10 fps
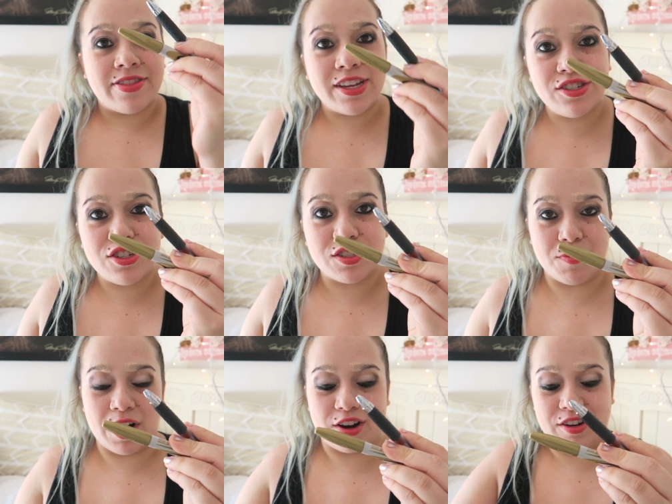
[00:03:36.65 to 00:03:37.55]
These are just
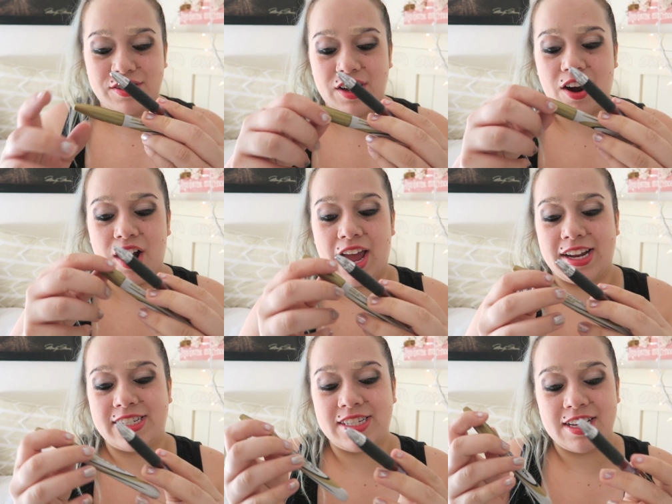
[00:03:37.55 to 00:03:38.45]
markers,
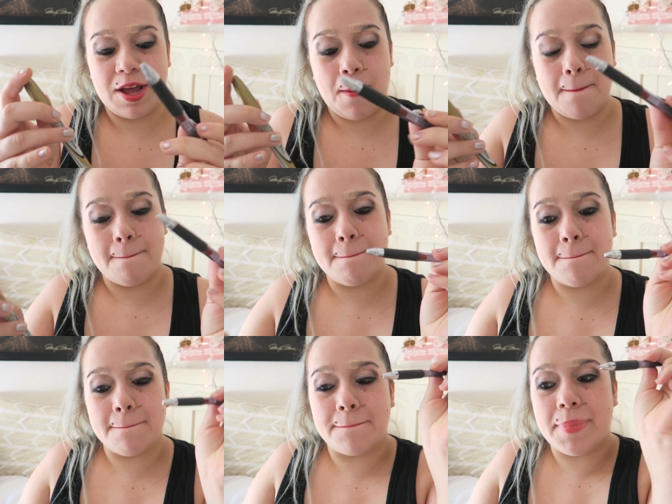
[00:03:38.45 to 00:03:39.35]
alright?
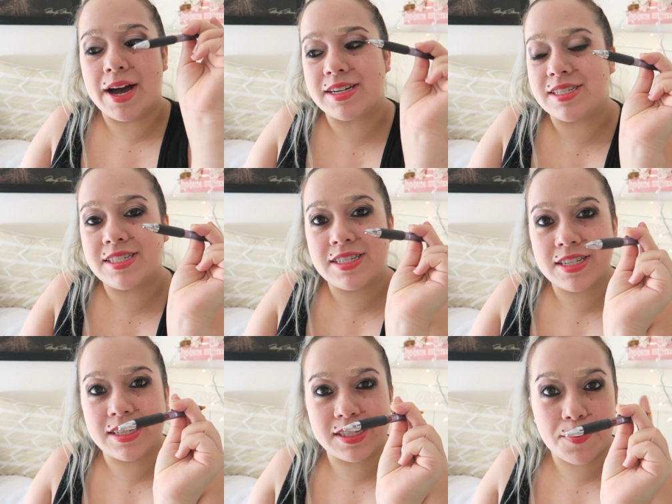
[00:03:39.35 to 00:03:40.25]
But
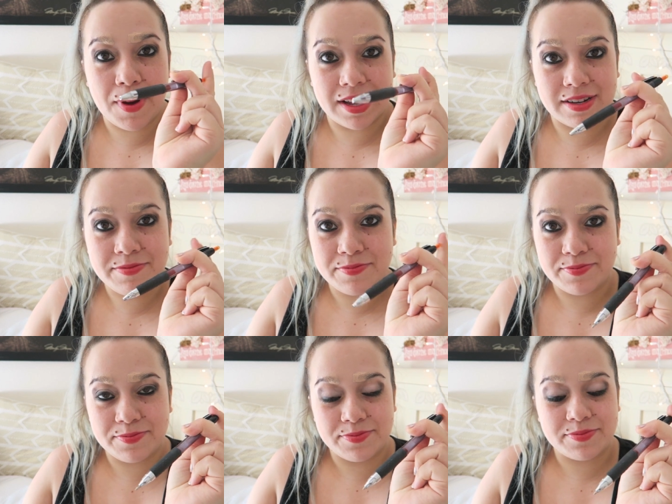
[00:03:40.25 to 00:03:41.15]
this is a pen.
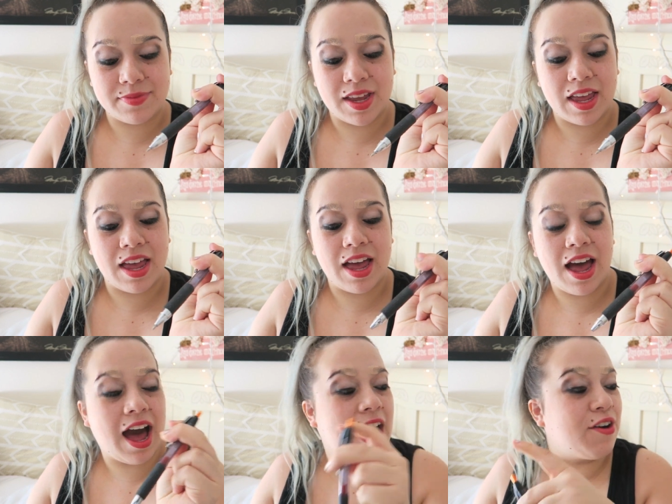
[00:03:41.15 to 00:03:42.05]

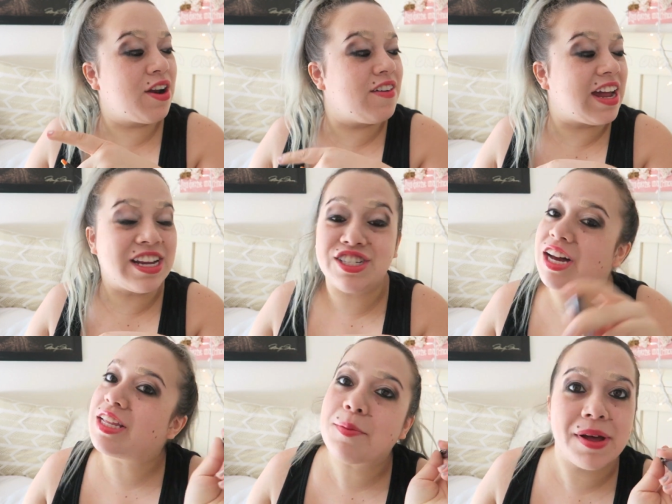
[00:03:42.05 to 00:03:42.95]
I don't have any
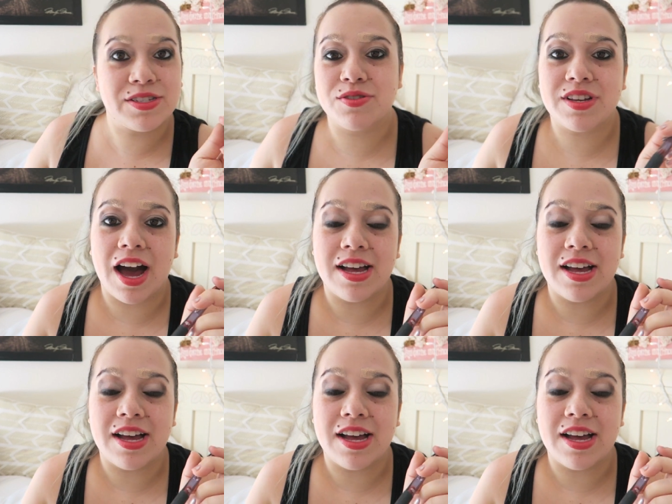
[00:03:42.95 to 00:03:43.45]
jelly pencils,